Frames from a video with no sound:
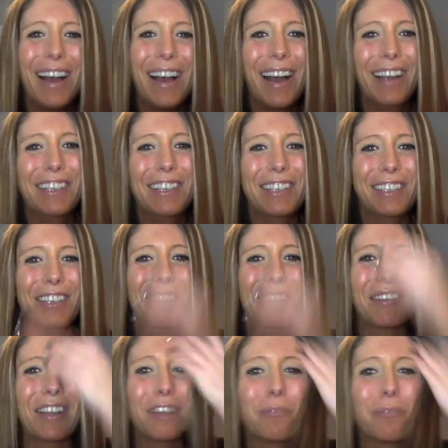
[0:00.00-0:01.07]
I just love
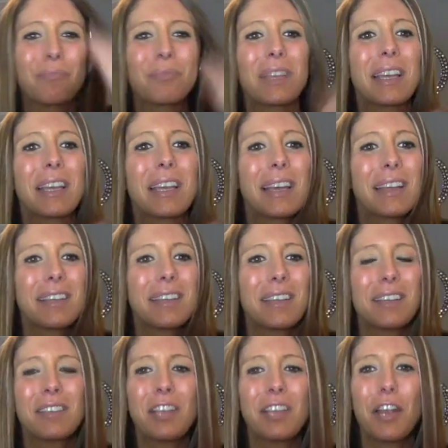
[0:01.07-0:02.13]
it. And
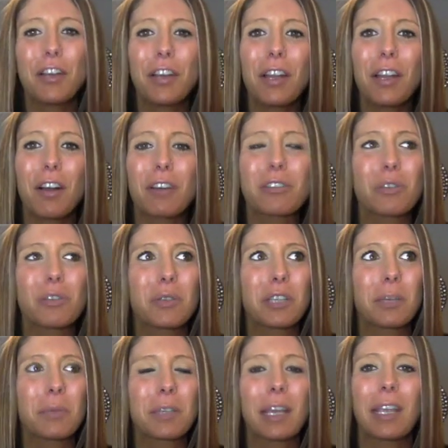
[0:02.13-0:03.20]
Terry also
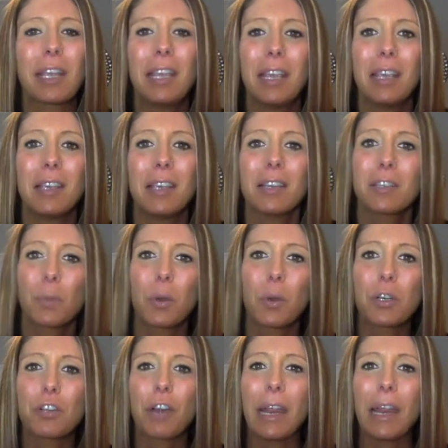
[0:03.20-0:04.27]
seems like he is
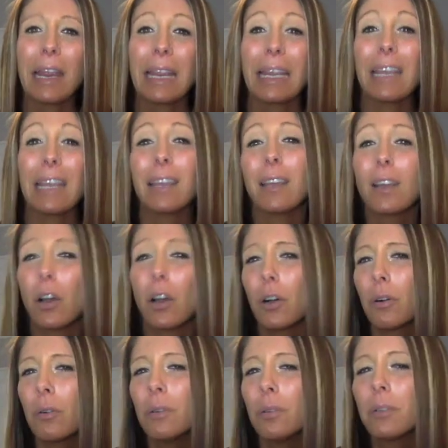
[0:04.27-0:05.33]
portraying
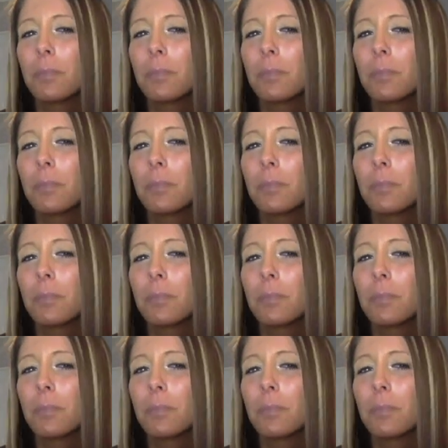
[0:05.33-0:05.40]
ego